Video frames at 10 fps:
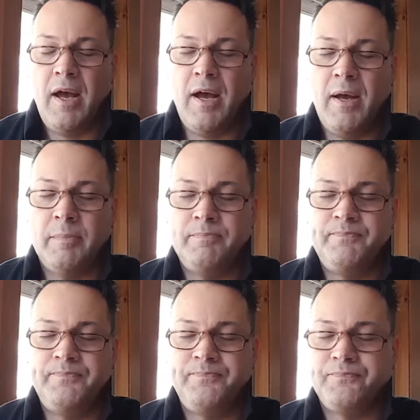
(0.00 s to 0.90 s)
Um,
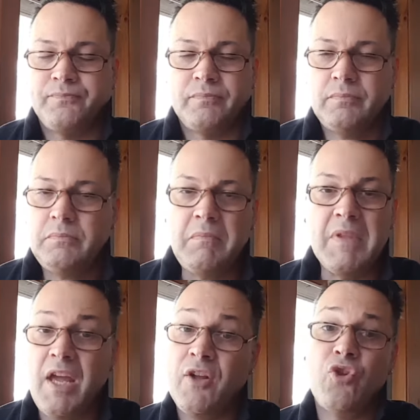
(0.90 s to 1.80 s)

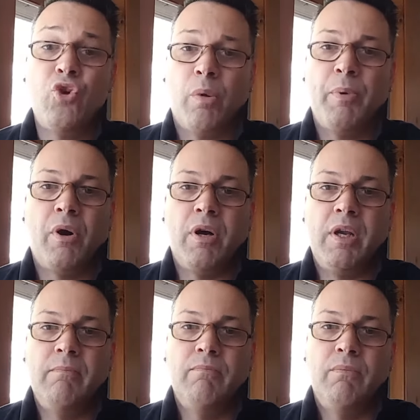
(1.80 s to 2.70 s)
it's your party.
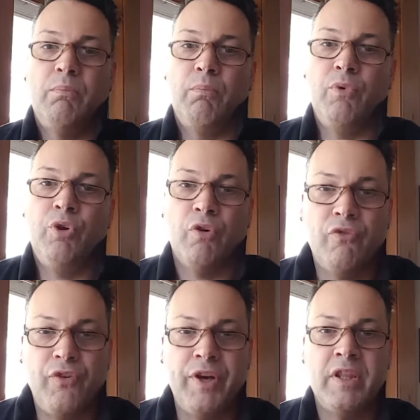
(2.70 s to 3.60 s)
You're
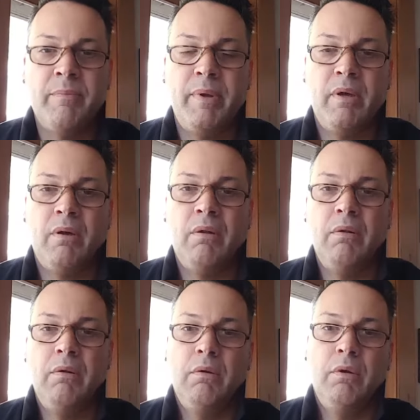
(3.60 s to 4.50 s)
footing the
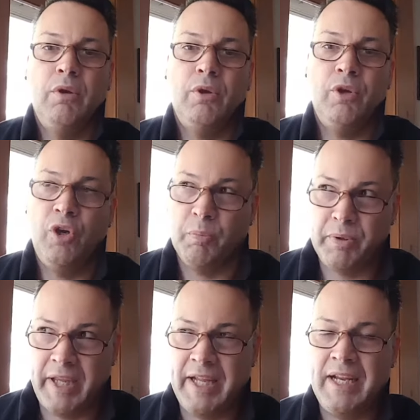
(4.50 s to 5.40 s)
bill, you're
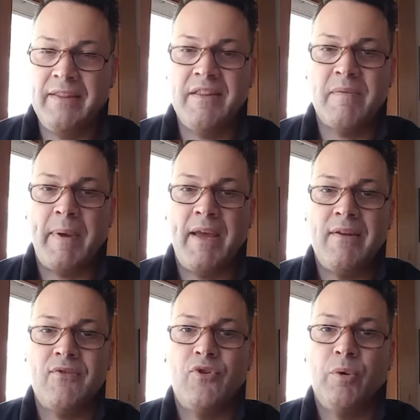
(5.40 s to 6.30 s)
planning the
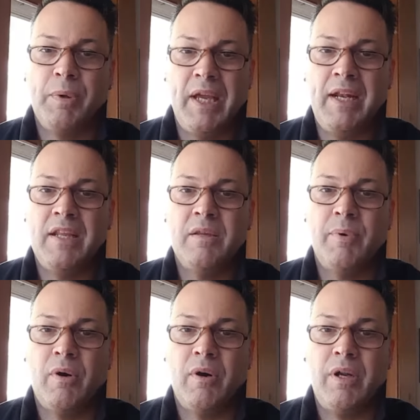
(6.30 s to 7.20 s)
space, you're planning the
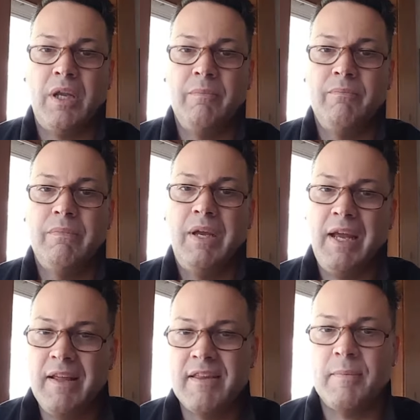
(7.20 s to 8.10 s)
party.
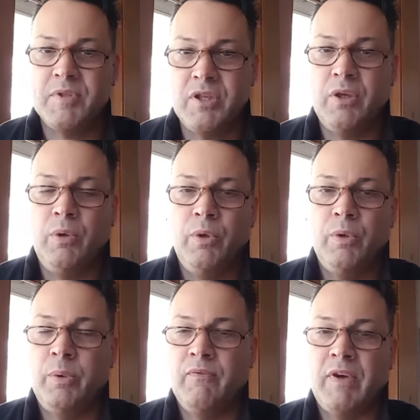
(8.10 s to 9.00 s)
It's up to you who to
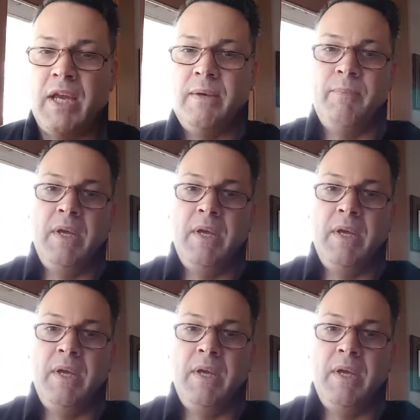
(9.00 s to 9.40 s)
invite.